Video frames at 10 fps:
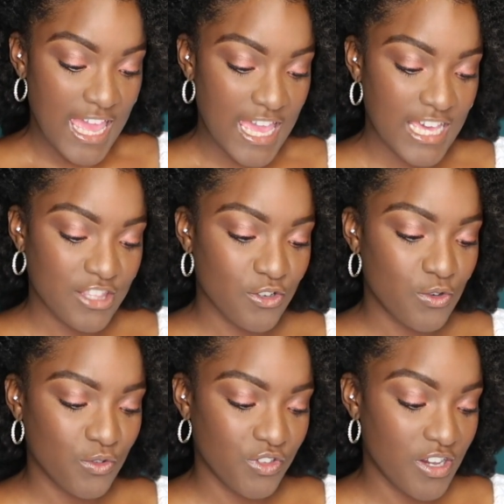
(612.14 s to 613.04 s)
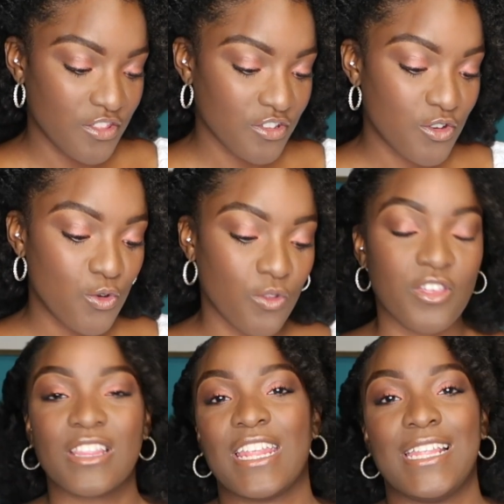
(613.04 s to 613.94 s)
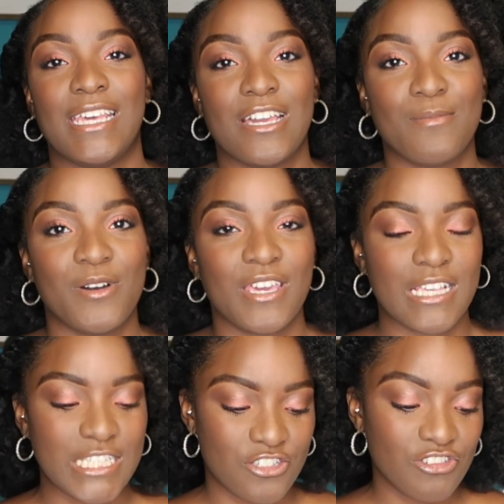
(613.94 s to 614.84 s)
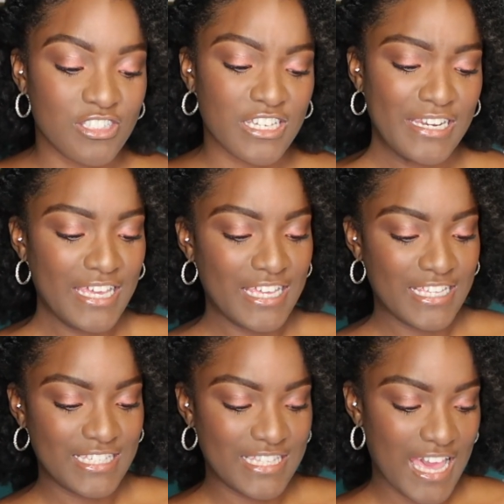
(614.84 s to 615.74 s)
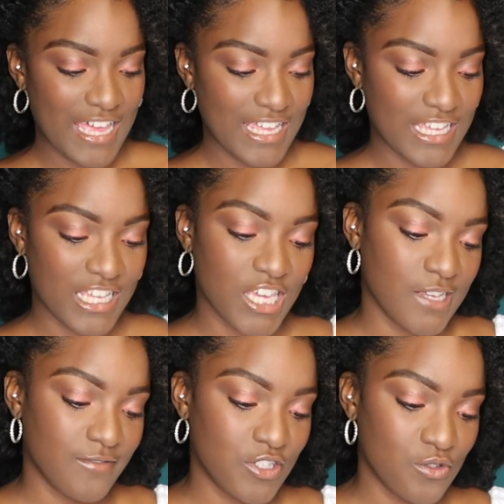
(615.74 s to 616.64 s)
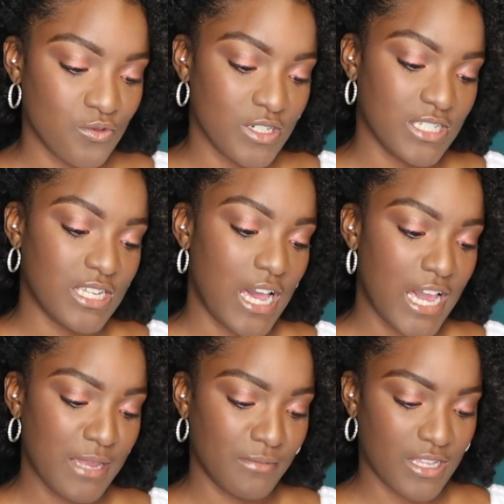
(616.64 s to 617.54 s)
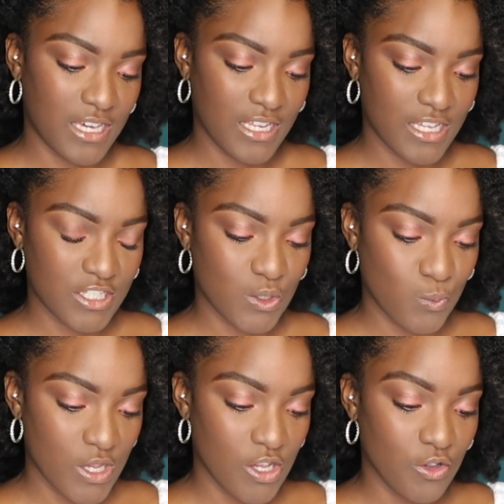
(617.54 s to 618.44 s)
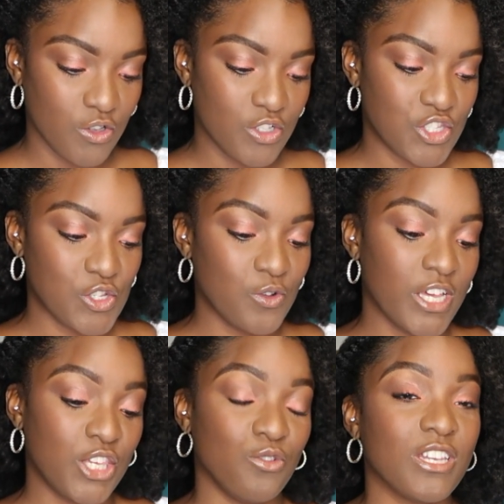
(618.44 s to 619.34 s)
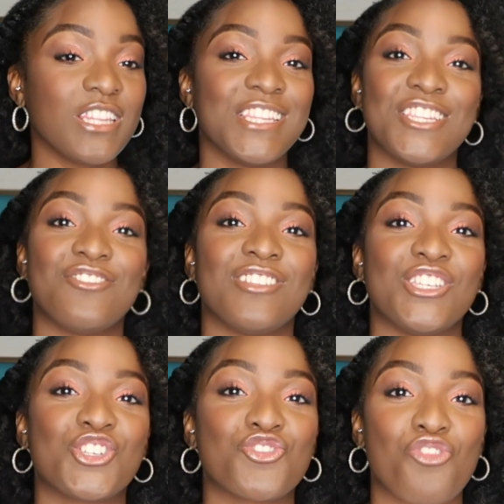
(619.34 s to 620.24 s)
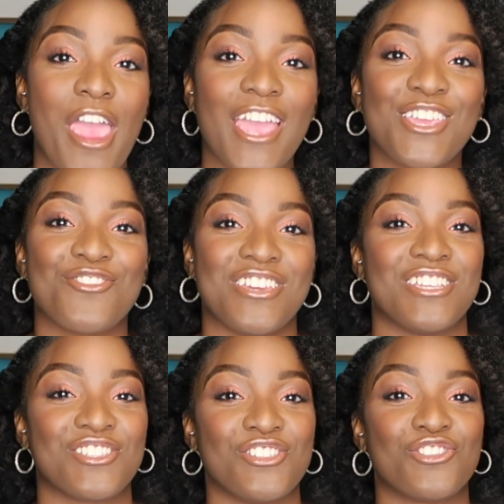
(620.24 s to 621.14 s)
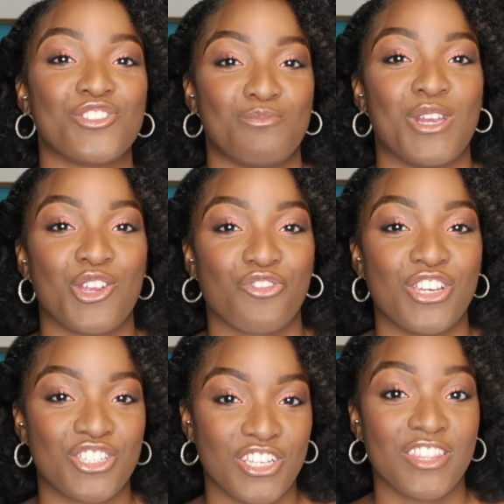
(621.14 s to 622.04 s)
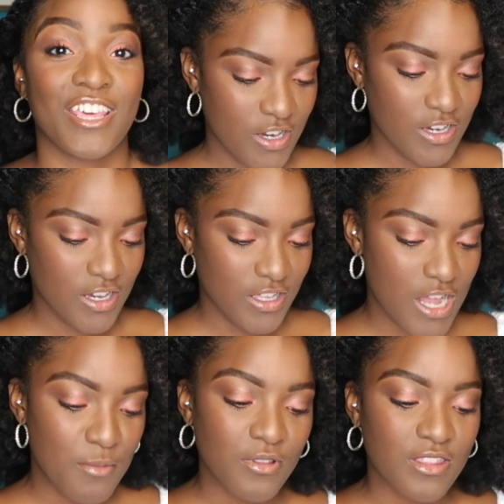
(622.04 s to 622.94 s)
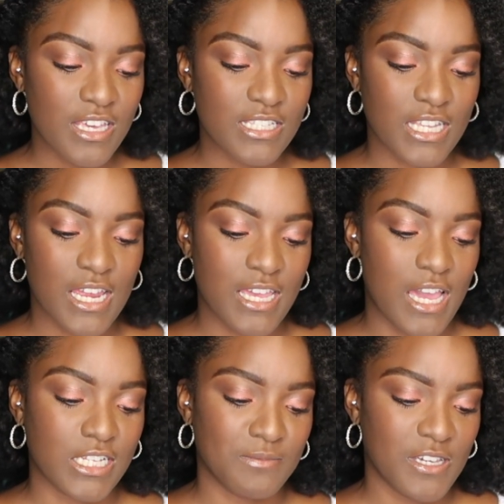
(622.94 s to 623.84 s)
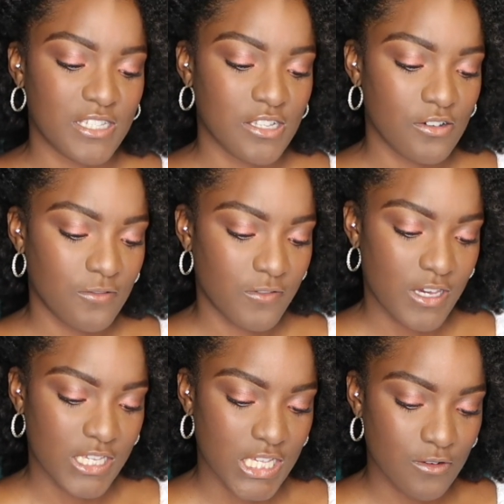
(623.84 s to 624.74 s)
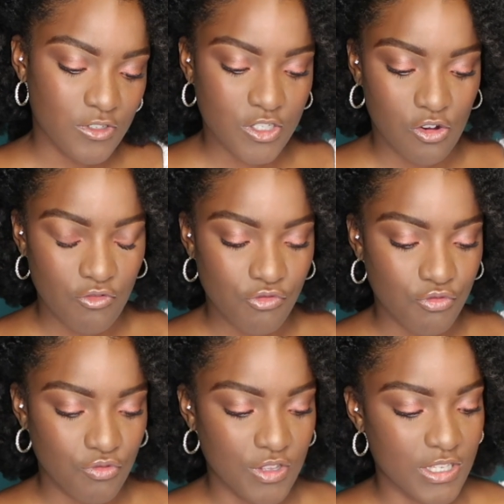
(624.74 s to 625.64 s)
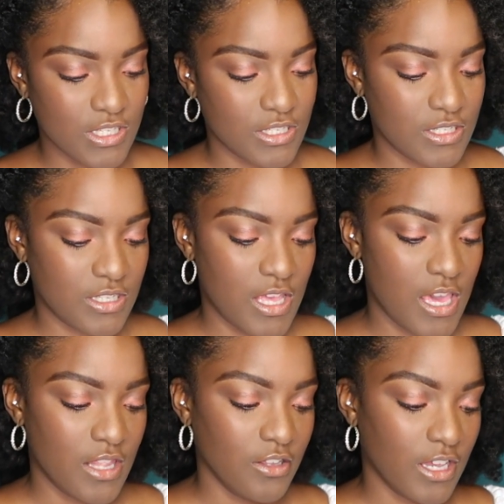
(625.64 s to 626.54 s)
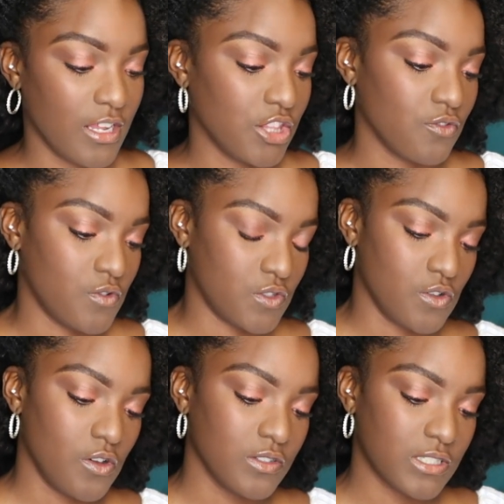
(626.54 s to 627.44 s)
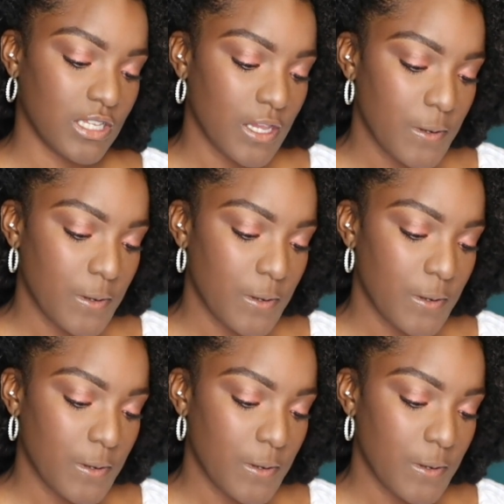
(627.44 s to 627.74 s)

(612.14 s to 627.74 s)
And the other cool thing that I like about Ancestry DNA is that it gives you a timeline as well. So like you can literally track your ancestors' migration. A couple of things that I asked myself as I was going through this and looking at the results.